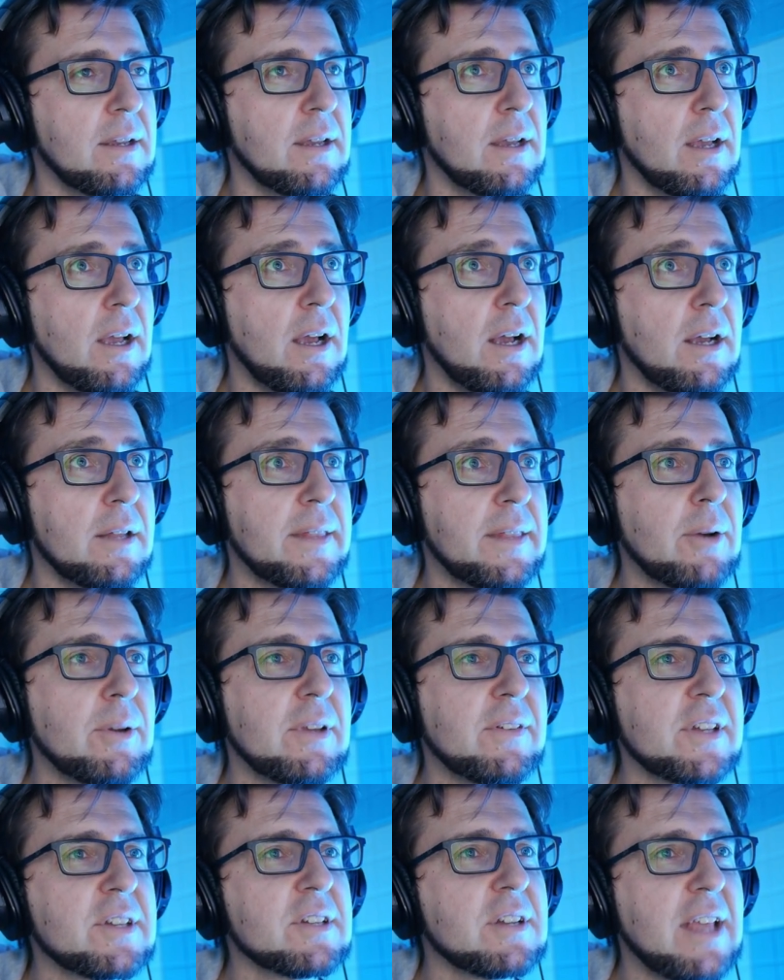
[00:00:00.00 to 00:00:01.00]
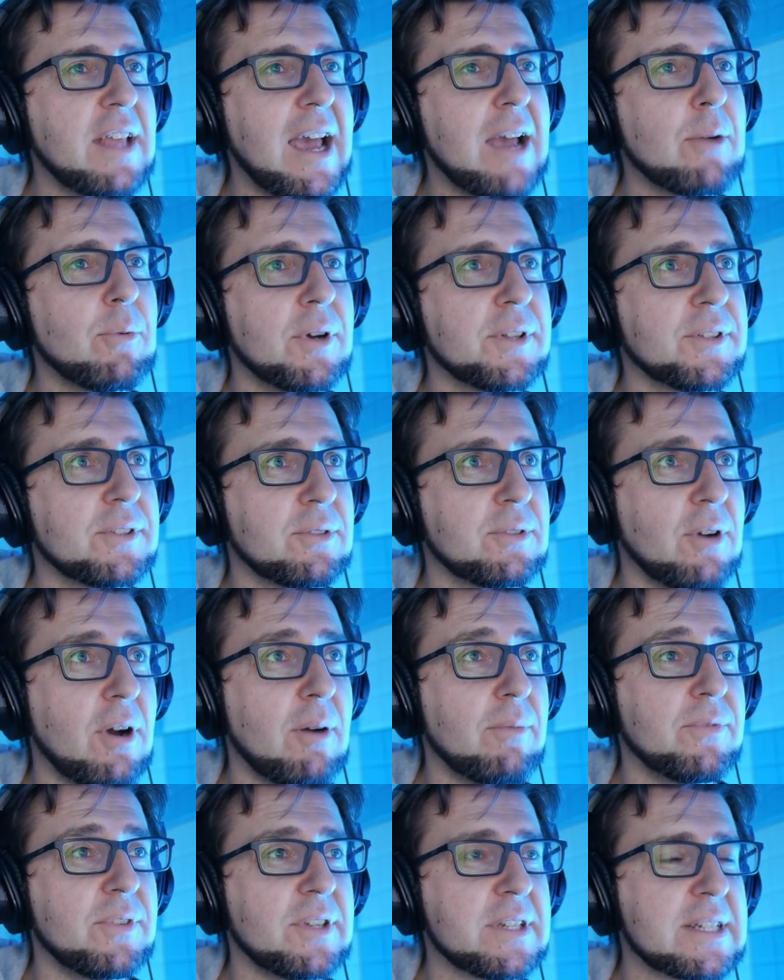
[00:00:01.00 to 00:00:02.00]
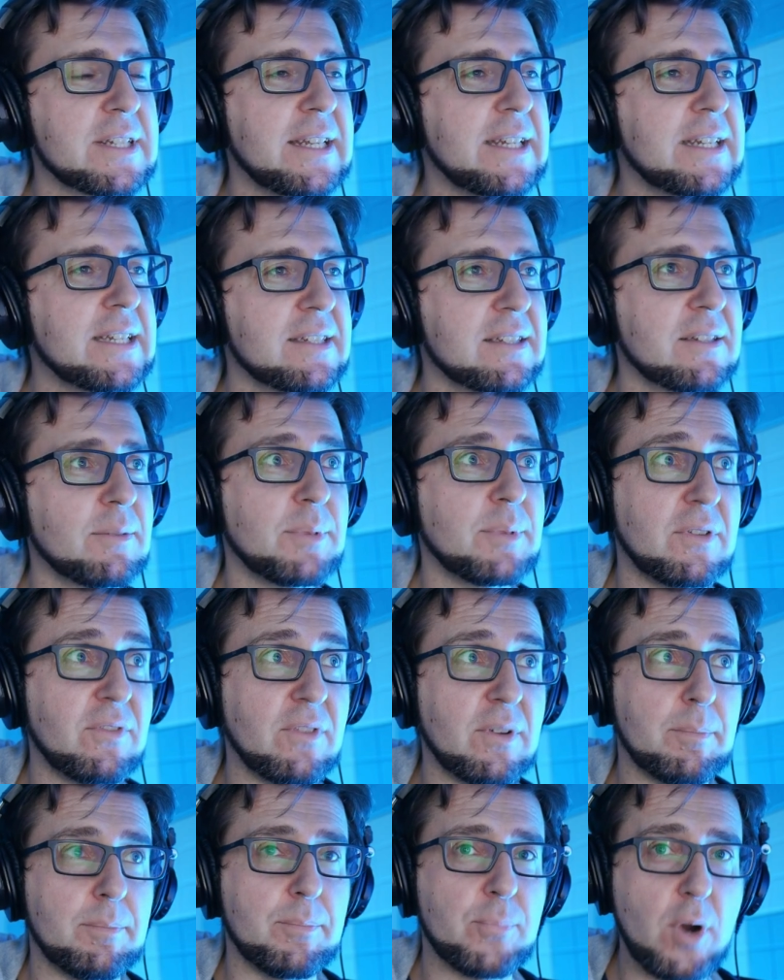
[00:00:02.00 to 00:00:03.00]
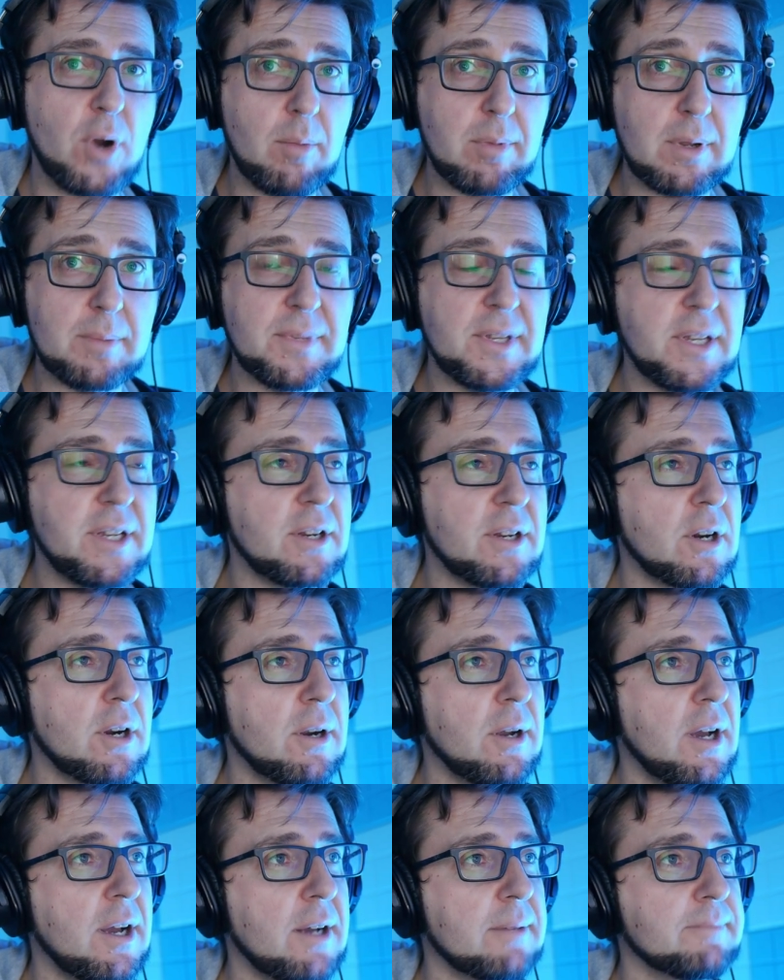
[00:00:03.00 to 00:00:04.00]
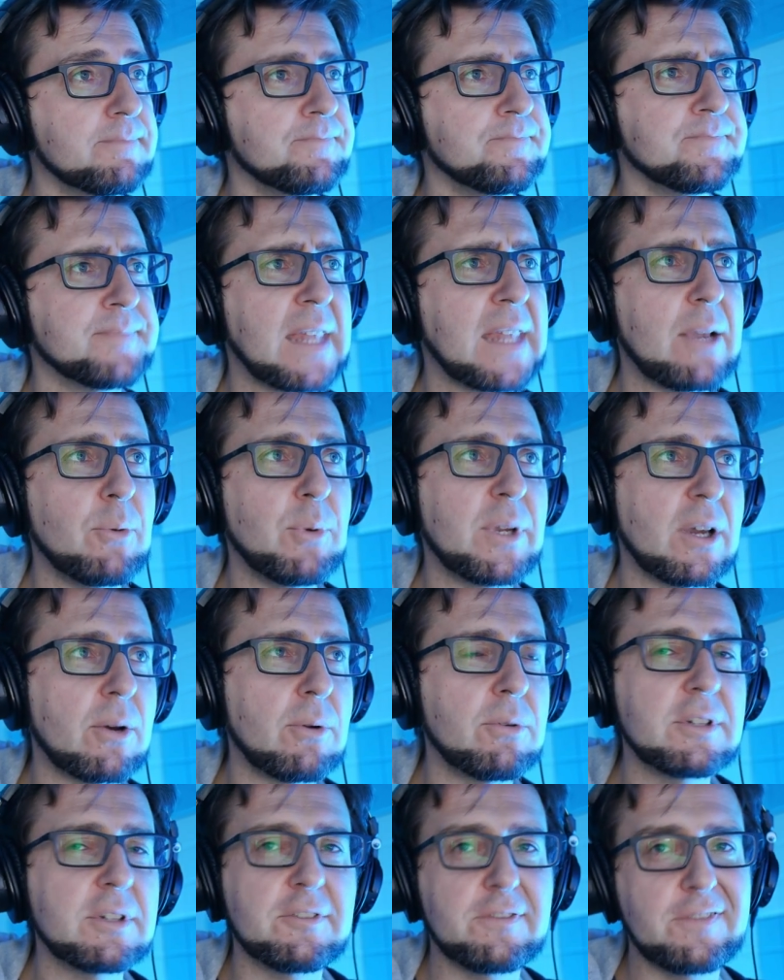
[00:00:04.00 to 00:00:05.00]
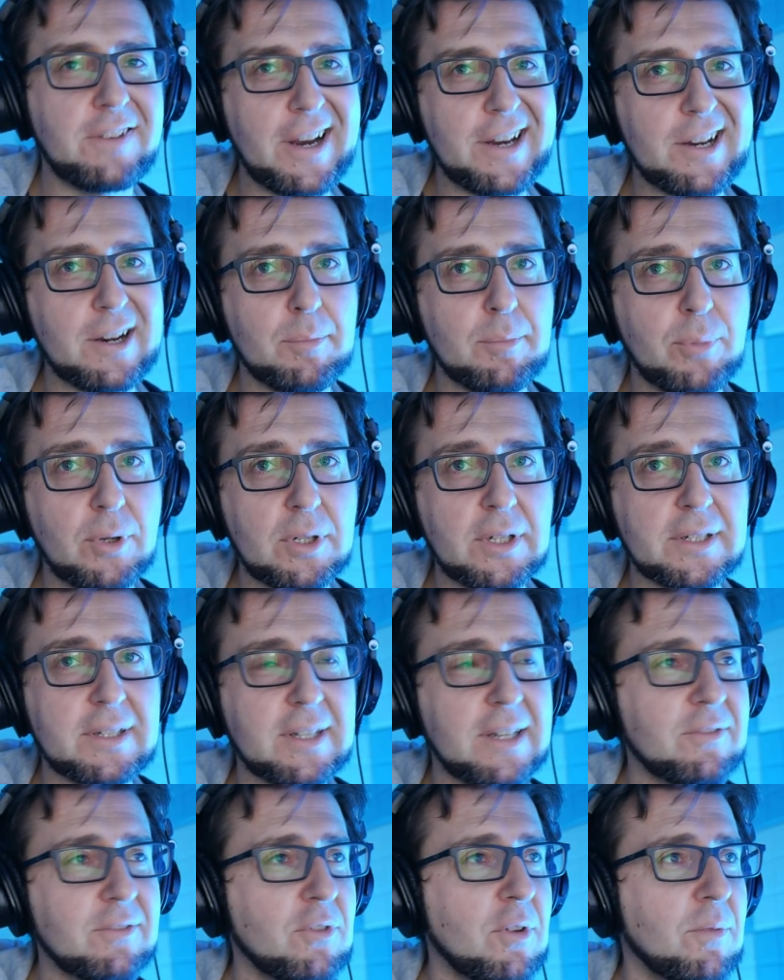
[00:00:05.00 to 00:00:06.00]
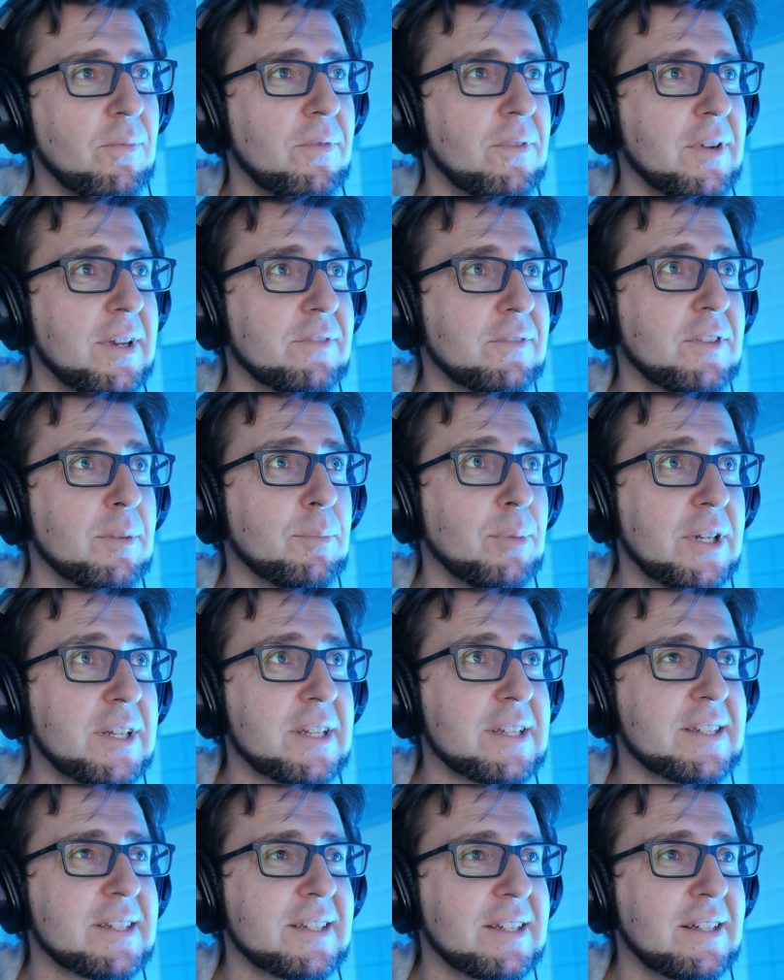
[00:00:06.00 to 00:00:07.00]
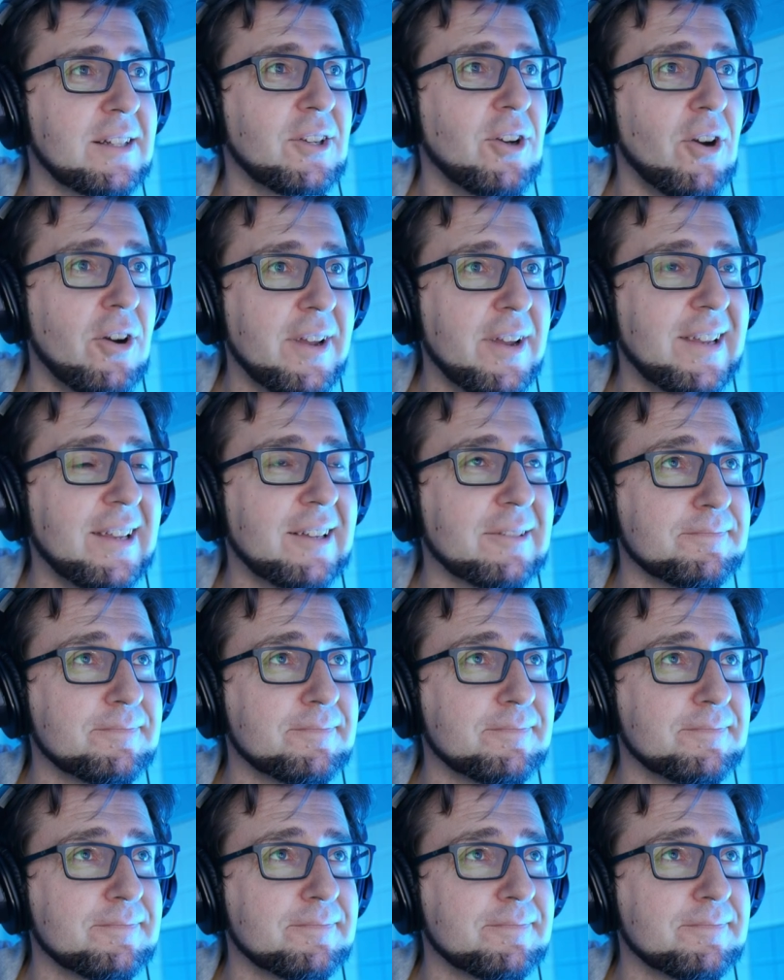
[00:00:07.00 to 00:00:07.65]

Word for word: Now, eventually I want to, obviously, this is a bit of a problem here. We can only fire a bullet, and if the bullet is still going,